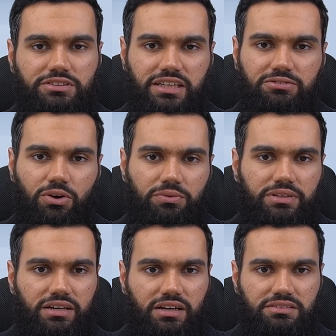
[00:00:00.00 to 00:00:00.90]

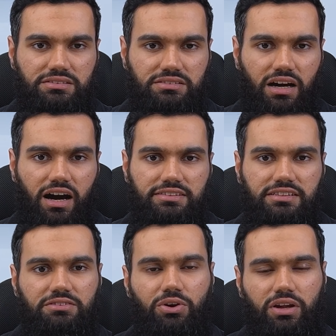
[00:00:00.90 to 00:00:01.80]
straightforward tasks,
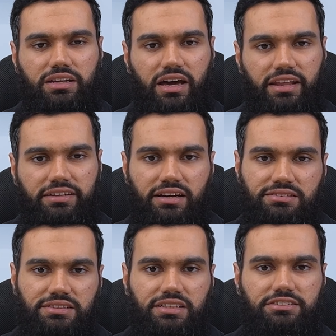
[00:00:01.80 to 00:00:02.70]
asking for a direct
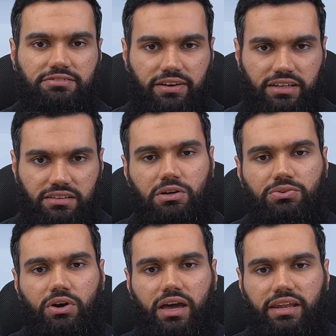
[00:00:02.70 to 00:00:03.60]
answer is fine.
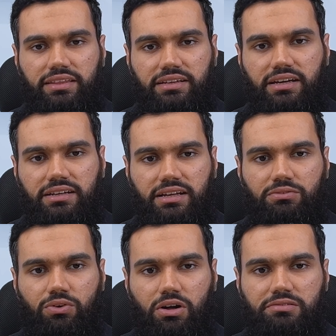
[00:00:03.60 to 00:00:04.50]
But for anything that
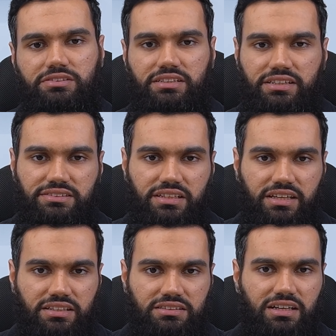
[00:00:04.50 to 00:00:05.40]
involves
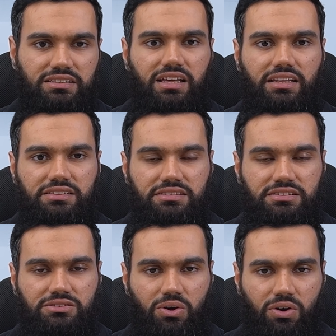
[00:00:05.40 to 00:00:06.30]
reasoning,
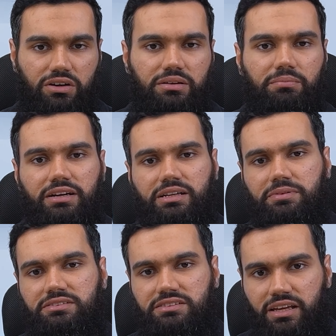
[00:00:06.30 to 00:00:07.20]
analysis, or
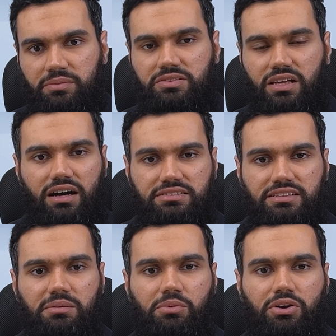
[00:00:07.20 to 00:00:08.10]
multiple steps, asking the